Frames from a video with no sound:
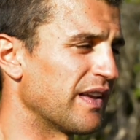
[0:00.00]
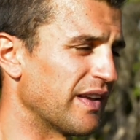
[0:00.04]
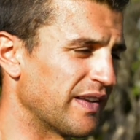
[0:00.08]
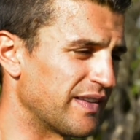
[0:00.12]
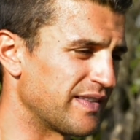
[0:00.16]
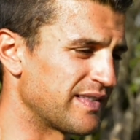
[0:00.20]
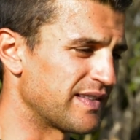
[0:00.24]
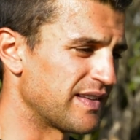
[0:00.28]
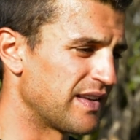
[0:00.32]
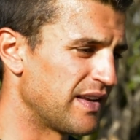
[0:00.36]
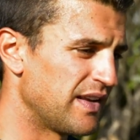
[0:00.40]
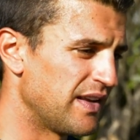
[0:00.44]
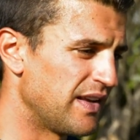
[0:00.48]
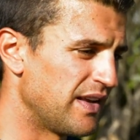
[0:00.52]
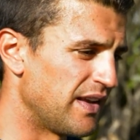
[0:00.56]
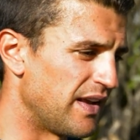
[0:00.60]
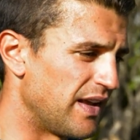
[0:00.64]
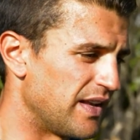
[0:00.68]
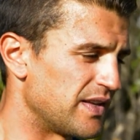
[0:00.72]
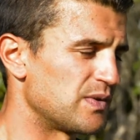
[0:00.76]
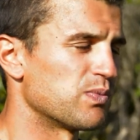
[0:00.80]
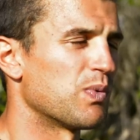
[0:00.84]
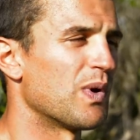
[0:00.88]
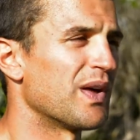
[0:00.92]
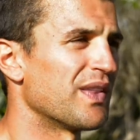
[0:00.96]

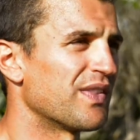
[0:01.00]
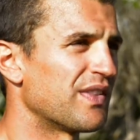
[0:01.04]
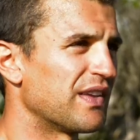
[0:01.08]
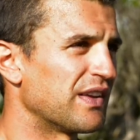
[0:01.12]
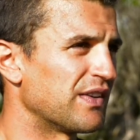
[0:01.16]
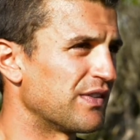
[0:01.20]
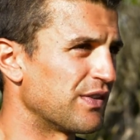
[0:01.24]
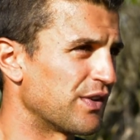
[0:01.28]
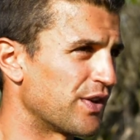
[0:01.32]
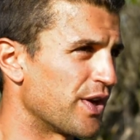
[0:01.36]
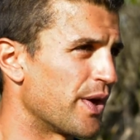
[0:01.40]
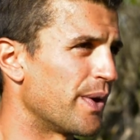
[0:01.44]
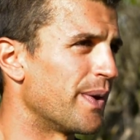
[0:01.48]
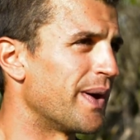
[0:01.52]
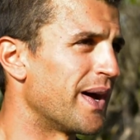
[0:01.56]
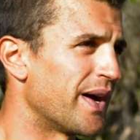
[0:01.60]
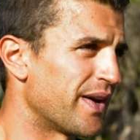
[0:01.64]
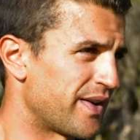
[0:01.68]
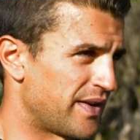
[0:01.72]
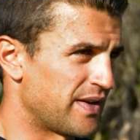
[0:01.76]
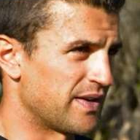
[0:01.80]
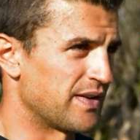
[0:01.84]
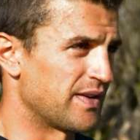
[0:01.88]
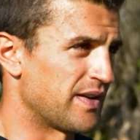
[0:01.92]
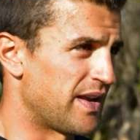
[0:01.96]
It's one thing to go
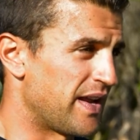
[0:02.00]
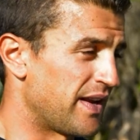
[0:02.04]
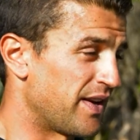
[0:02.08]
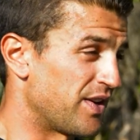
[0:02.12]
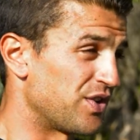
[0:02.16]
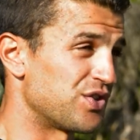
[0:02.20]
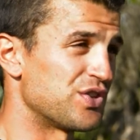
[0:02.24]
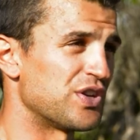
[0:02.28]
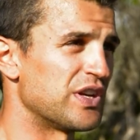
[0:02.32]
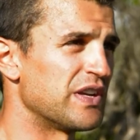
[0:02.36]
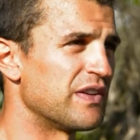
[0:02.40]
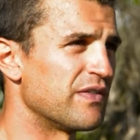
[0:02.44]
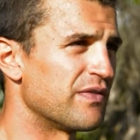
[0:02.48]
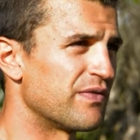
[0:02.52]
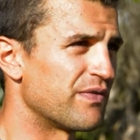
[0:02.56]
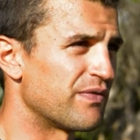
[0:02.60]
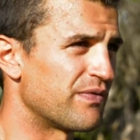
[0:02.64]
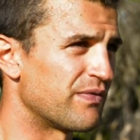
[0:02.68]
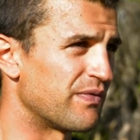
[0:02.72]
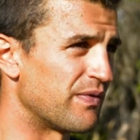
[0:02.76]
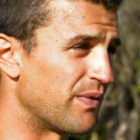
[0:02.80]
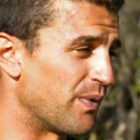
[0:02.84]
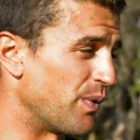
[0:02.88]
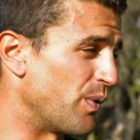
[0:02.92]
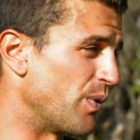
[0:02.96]
out and achieve
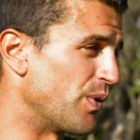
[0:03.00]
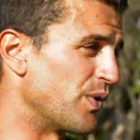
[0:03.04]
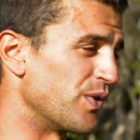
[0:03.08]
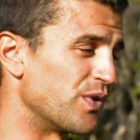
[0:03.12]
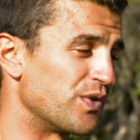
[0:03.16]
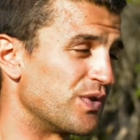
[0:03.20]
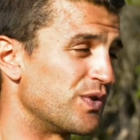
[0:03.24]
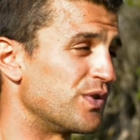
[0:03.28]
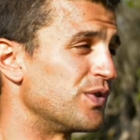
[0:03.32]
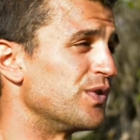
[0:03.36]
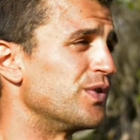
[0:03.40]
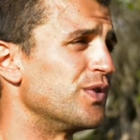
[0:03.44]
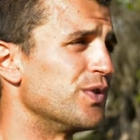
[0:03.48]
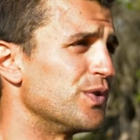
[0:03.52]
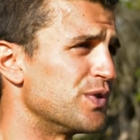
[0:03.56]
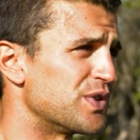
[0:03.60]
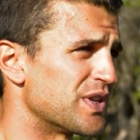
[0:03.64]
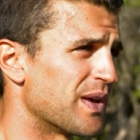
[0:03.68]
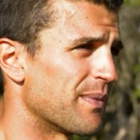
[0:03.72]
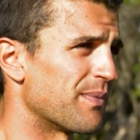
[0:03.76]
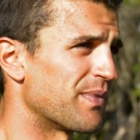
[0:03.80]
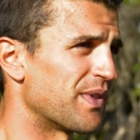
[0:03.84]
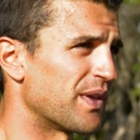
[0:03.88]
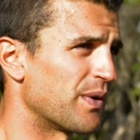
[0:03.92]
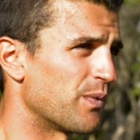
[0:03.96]
or to do
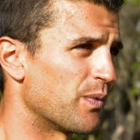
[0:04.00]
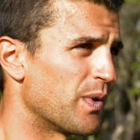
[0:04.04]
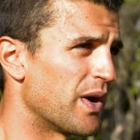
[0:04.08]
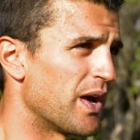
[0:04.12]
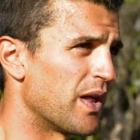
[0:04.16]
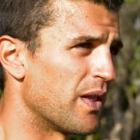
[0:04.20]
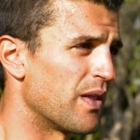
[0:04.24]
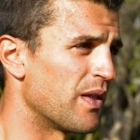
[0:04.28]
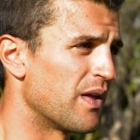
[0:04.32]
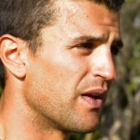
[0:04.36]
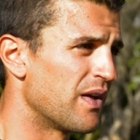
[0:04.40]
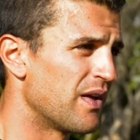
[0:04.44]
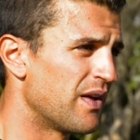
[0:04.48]
something well,